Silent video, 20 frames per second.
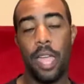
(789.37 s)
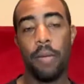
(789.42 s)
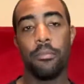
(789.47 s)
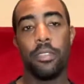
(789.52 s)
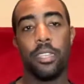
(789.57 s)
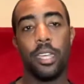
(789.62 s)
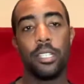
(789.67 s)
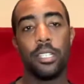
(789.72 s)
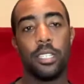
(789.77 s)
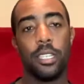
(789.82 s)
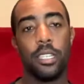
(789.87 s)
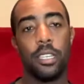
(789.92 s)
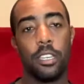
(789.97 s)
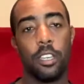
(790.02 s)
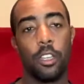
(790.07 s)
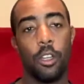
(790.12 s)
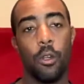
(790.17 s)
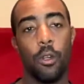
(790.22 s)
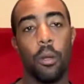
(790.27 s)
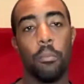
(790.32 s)
Doesn't
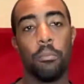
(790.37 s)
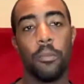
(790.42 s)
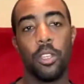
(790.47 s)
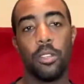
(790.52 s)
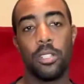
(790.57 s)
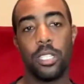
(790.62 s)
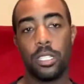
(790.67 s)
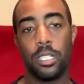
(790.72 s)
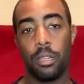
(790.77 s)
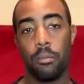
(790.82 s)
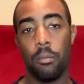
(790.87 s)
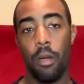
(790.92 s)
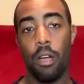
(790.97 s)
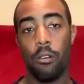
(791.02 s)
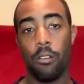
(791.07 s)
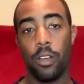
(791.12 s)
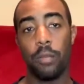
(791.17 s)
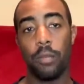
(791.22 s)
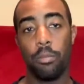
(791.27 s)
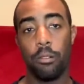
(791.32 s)
your immune system already
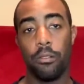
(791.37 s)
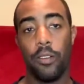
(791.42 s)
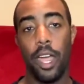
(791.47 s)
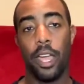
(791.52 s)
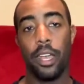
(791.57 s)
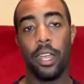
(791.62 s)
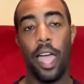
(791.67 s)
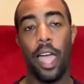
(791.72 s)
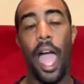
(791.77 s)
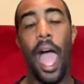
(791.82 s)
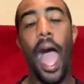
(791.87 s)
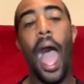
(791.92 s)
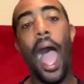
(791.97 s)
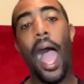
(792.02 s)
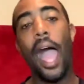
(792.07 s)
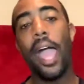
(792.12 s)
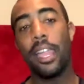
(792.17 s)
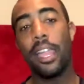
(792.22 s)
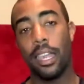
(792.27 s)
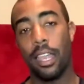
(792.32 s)
provide a high
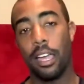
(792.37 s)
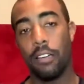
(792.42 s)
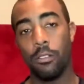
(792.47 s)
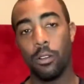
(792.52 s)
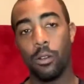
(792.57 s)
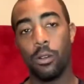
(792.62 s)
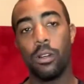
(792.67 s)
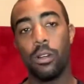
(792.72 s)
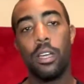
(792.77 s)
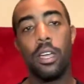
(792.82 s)
level